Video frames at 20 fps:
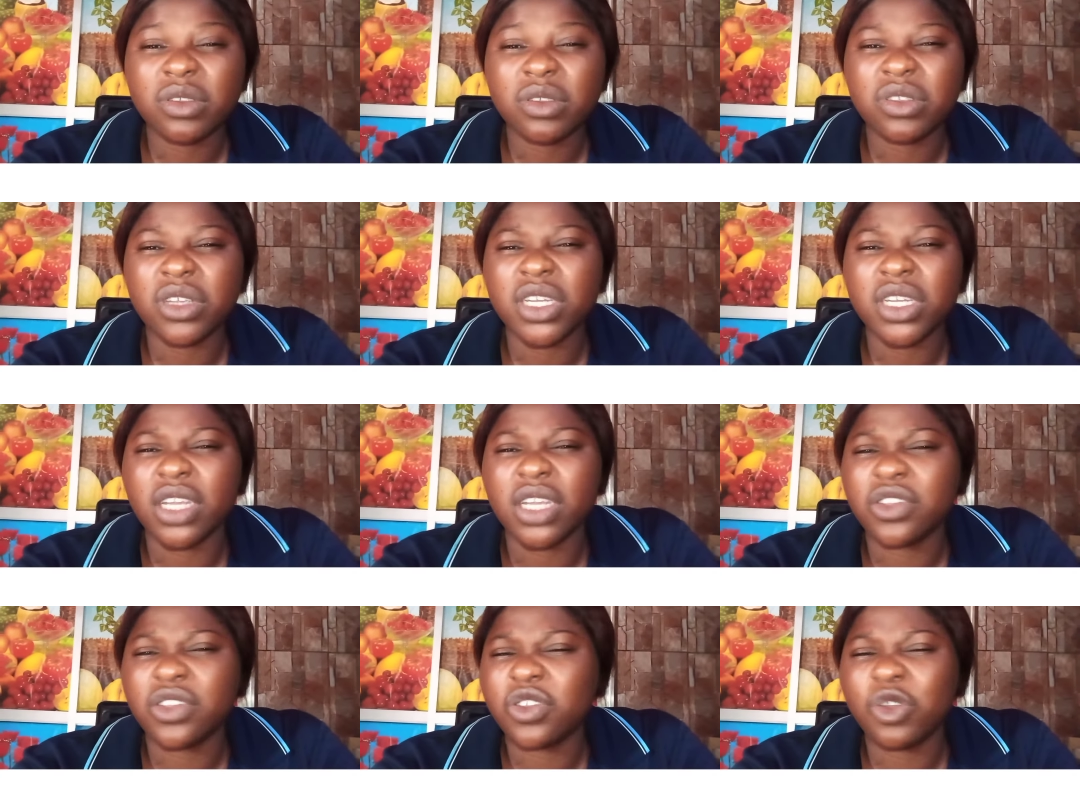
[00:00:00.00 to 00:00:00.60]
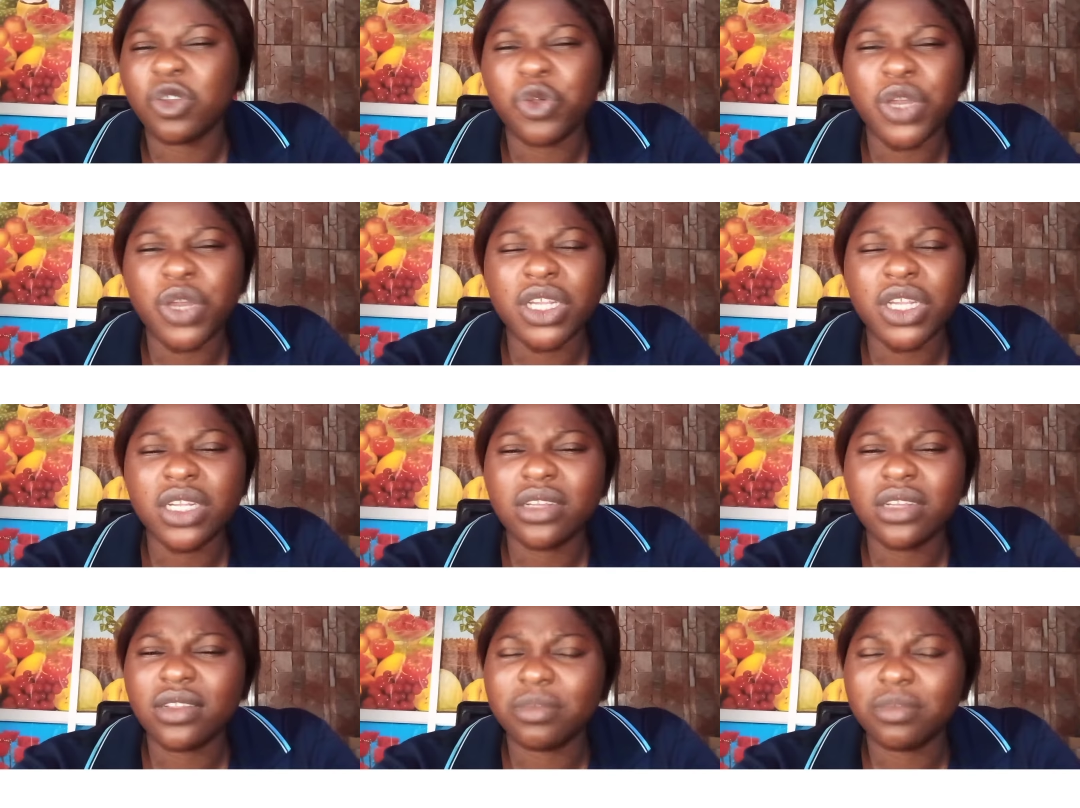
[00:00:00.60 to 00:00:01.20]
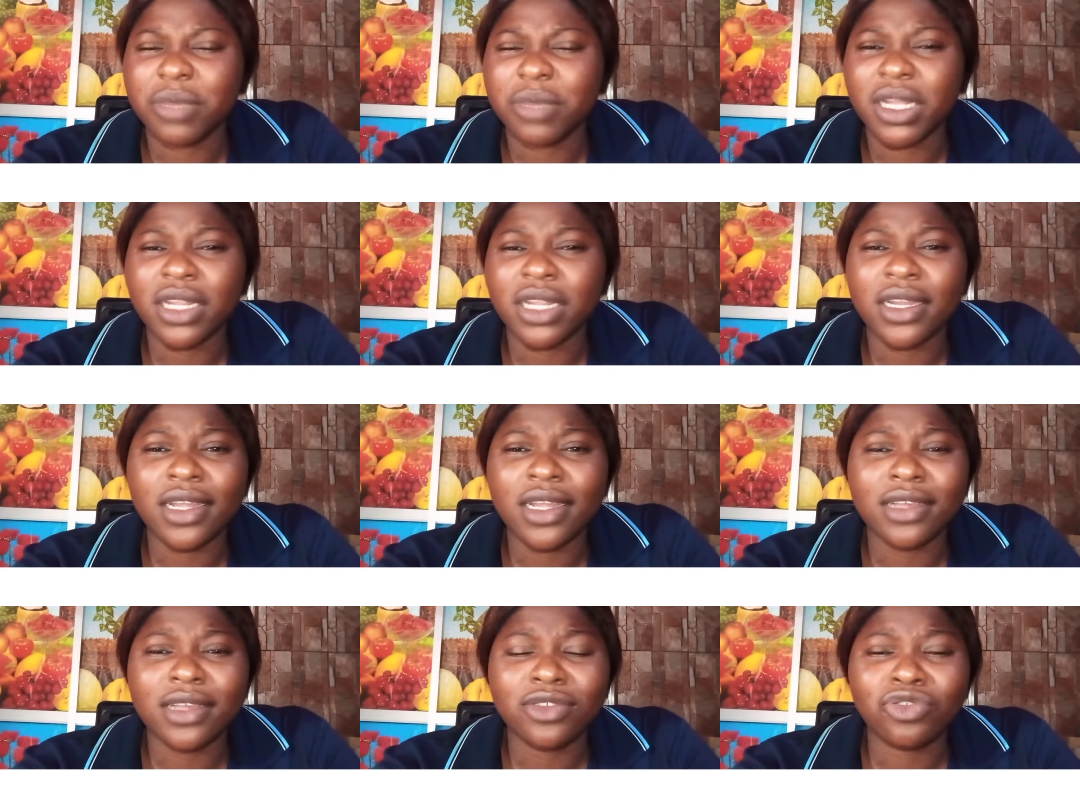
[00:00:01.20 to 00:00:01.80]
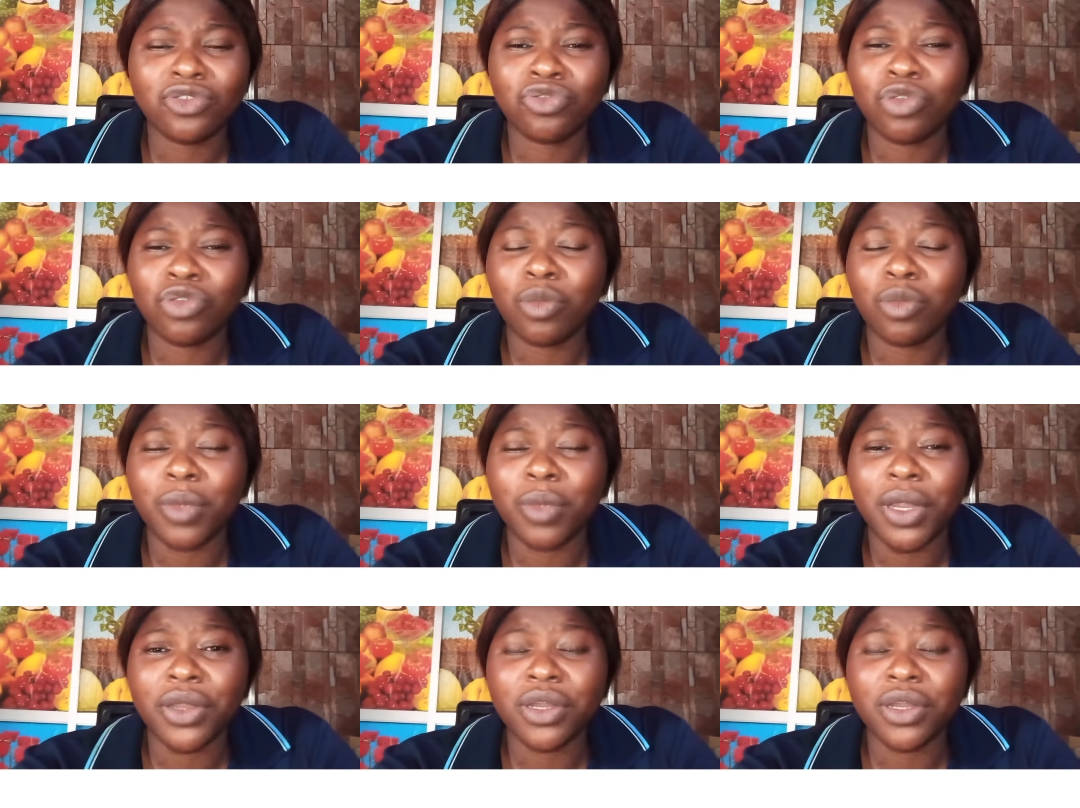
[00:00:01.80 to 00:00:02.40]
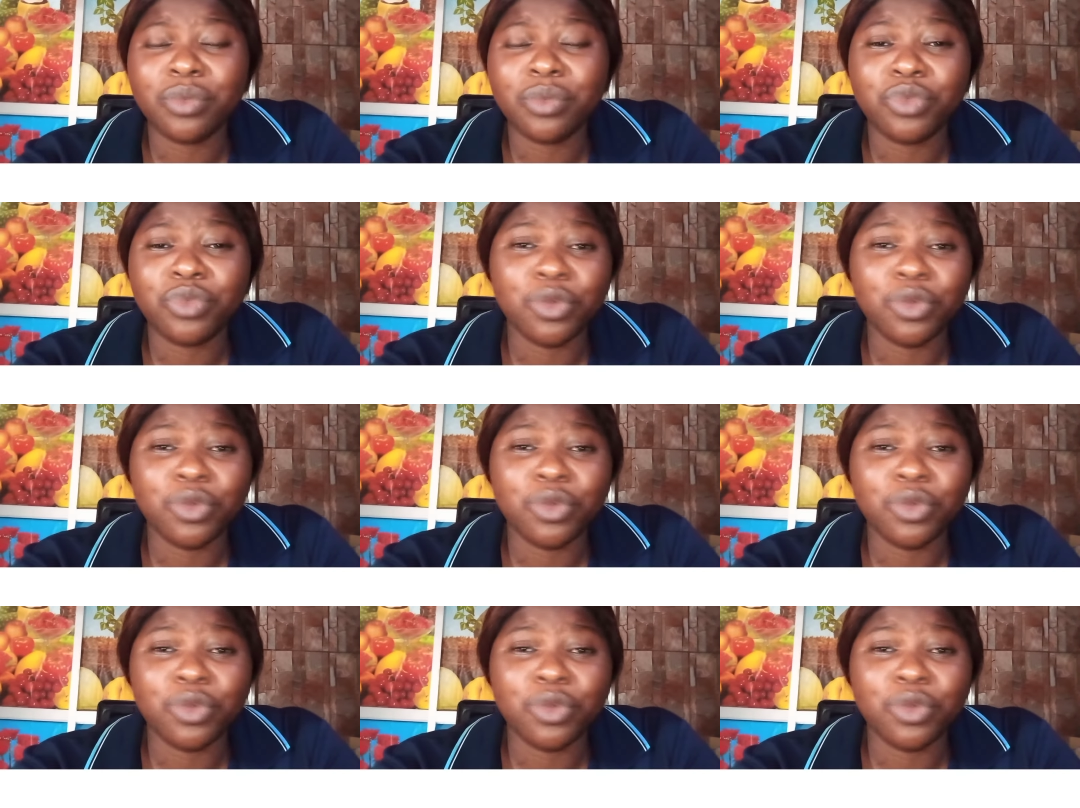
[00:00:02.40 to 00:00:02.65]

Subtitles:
such as oranges, bananas, strawberry,